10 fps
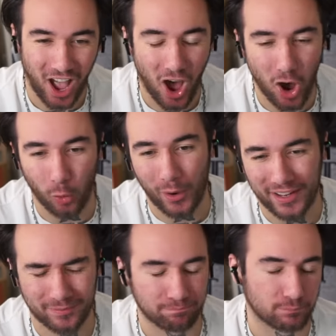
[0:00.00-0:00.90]
Oh, wait.
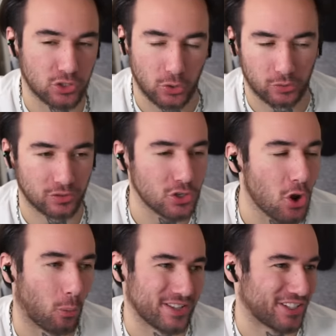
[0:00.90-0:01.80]
Dude, you know
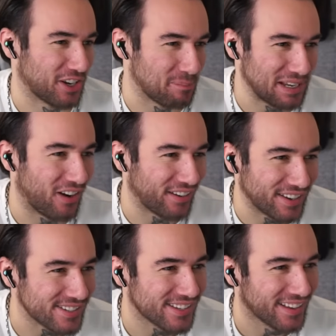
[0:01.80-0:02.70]
what's going to be on
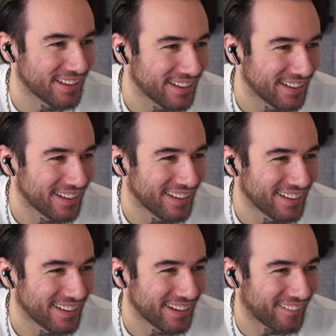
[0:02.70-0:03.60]
this.
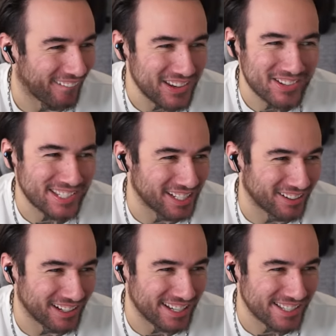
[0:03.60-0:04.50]
Are you
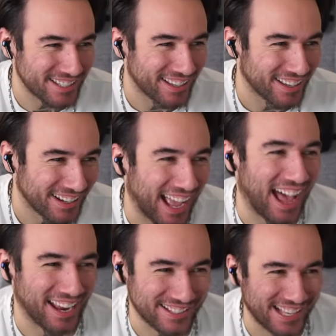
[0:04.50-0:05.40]
serious?
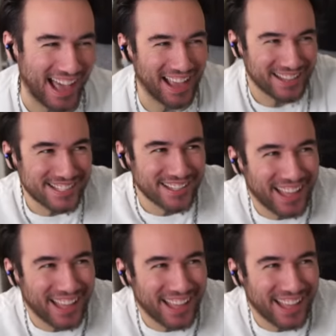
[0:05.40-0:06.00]
Guys, guys.